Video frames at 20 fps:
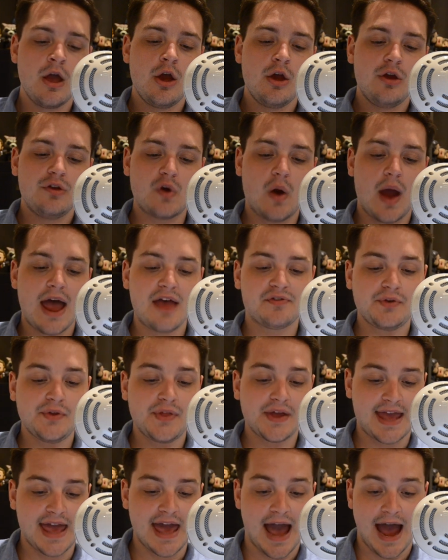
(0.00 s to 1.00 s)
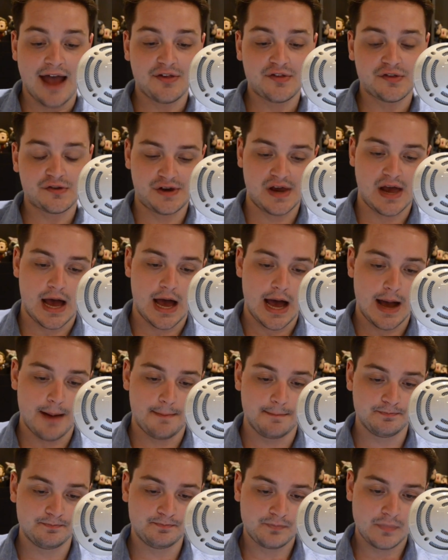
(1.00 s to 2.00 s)
So as for the cast,
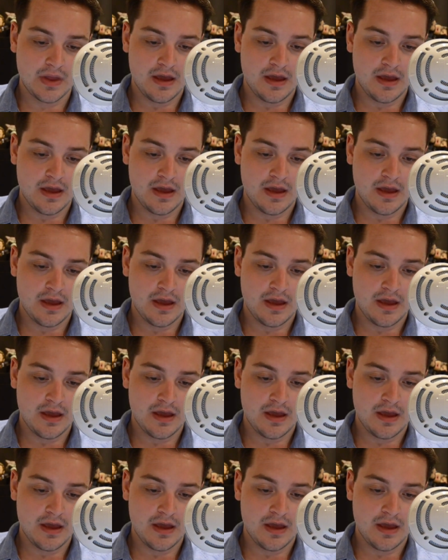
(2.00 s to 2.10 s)
um,